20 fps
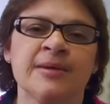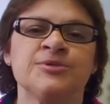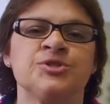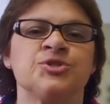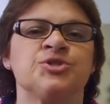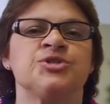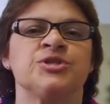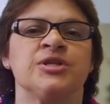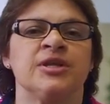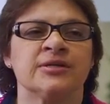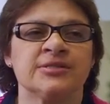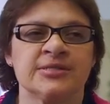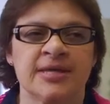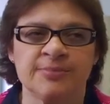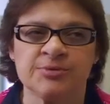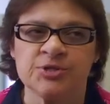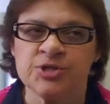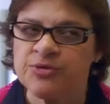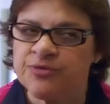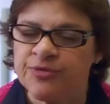there's an
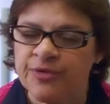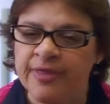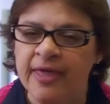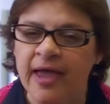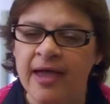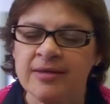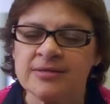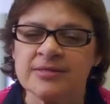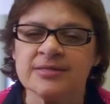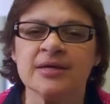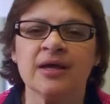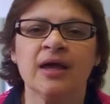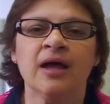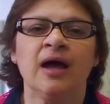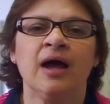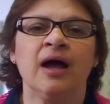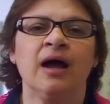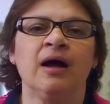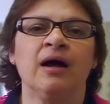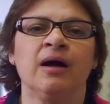exception for that,
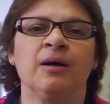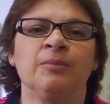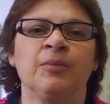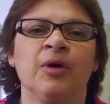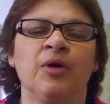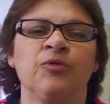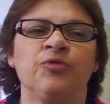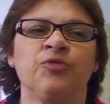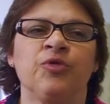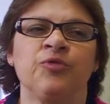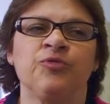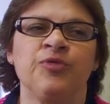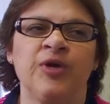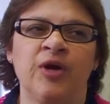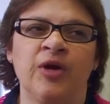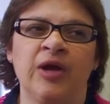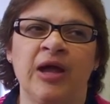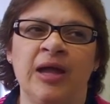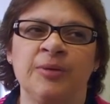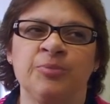for
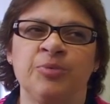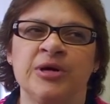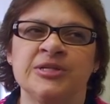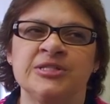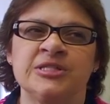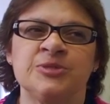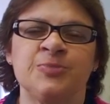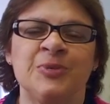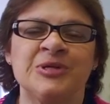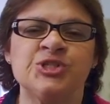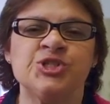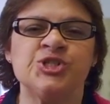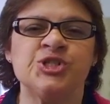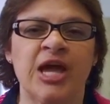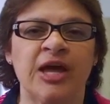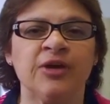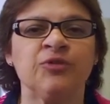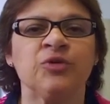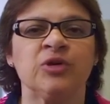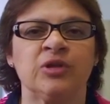very high prices, but
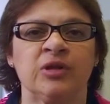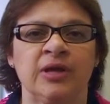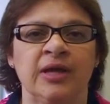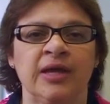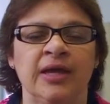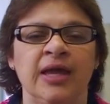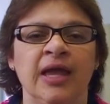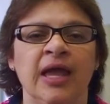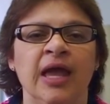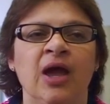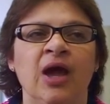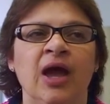generally